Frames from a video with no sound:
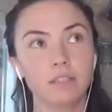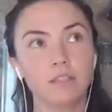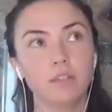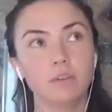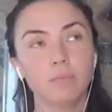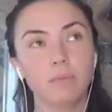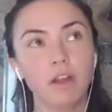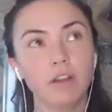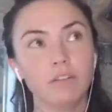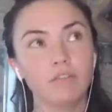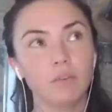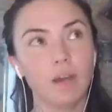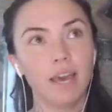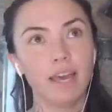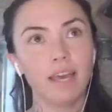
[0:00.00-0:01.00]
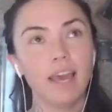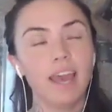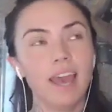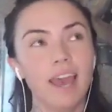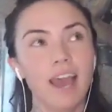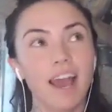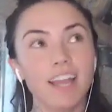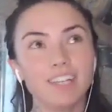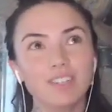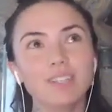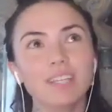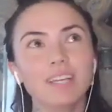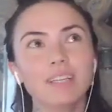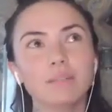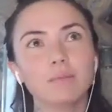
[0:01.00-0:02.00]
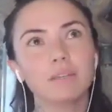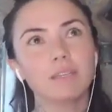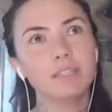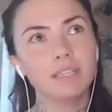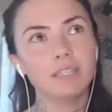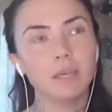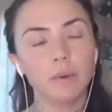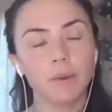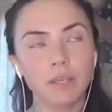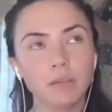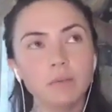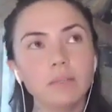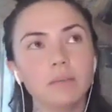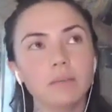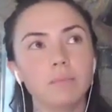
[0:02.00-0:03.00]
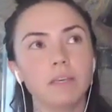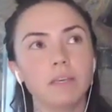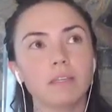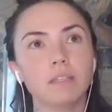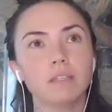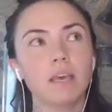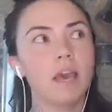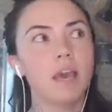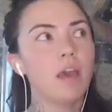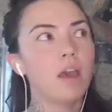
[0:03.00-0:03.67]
And so part of why I do that is because that's how I use it, because,